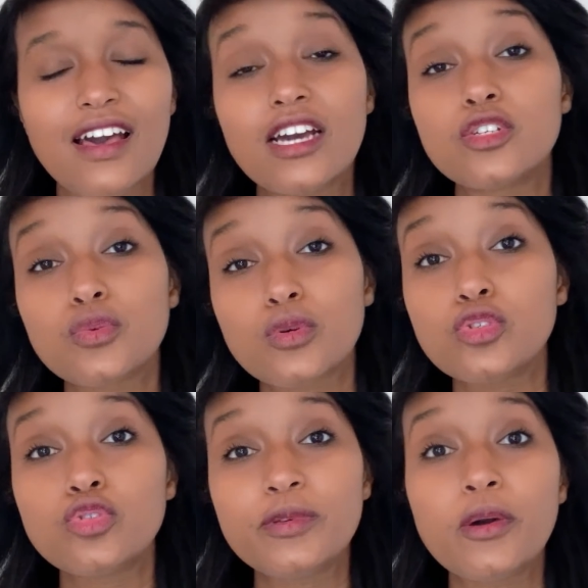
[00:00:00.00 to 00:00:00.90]
I just want
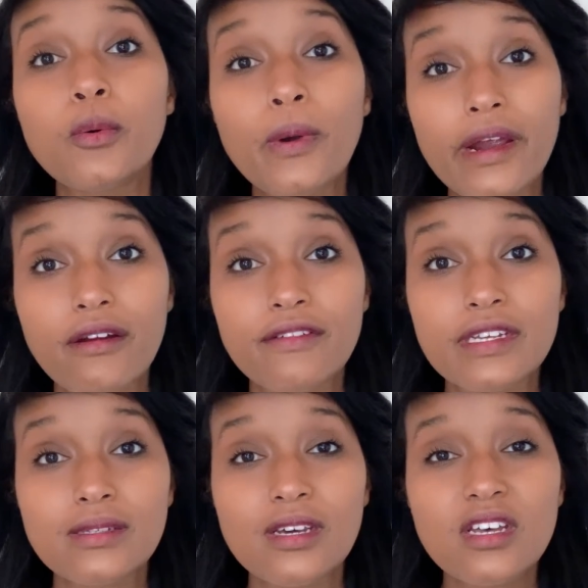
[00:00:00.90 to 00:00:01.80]
you to be aware of
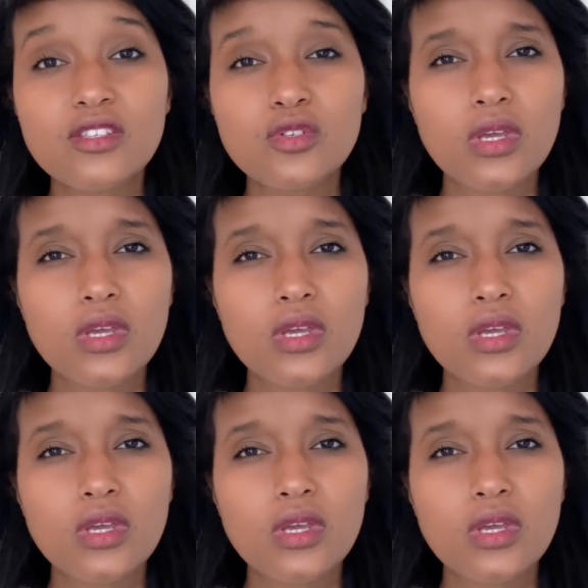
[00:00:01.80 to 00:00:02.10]
it so you